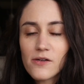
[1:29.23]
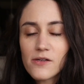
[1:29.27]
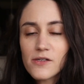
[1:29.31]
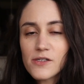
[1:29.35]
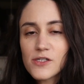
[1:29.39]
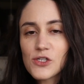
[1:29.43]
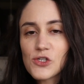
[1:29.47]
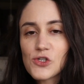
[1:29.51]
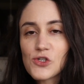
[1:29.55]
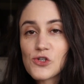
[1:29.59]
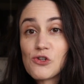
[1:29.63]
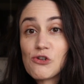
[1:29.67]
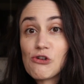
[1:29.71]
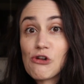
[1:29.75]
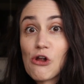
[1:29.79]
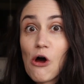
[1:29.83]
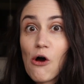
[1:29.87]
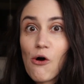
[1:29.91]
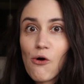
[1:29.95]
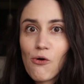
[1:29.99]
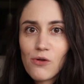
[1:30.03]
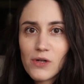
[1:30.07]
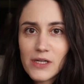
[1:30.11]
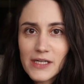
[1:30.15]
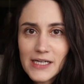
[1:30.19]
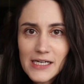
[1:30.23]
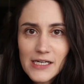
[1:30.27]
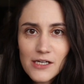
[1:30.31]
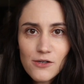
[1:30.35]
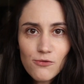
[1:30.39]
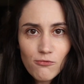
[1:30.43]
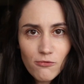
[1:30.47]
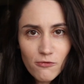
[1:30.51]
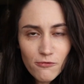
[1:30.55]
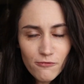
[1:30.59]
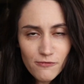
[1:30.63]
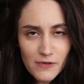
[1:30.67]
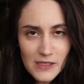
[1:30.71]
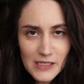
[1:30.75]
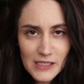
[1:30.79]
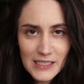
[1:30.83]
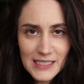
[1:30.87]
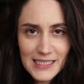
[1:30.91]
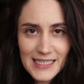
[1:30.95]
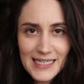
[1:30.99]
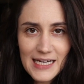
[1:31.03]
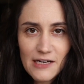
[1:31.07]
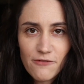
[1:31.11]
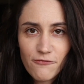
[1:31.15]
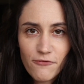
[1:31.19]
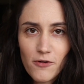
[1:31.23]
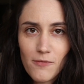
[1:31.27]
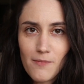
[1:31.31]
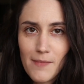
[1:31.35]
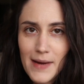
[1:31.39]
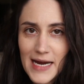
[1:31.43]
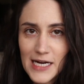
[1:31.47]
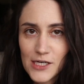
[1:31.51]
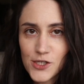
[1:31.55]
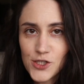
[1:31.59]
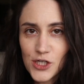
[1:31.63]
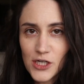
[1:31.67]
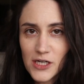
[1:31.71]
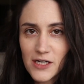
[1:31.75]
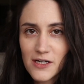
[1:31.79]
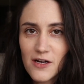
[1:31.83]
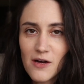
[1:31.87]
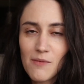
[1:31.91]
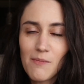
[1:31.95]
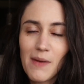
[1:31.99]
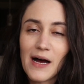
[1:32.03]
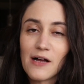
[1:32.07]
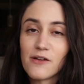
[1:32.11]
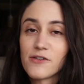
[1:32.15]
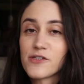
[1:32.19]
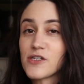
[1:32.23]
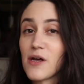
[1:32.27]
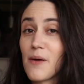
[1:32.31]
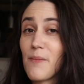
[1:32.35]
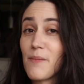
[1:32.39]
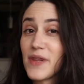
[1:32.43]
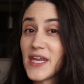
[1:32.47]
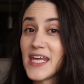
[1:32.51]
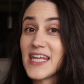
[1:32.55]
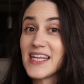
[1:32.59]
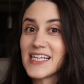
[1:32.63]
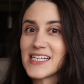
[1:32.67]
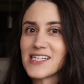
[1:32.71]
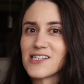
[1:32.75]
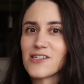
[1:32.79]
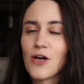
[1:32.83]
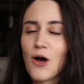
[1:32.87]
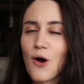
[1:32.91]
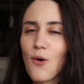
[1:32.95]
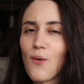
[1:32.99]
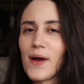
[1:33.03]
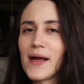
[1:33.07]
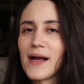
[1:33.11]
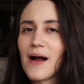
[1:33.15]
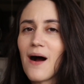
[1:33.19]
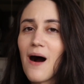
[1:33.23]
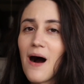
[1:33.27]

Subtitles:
slowly revealing information about something that's going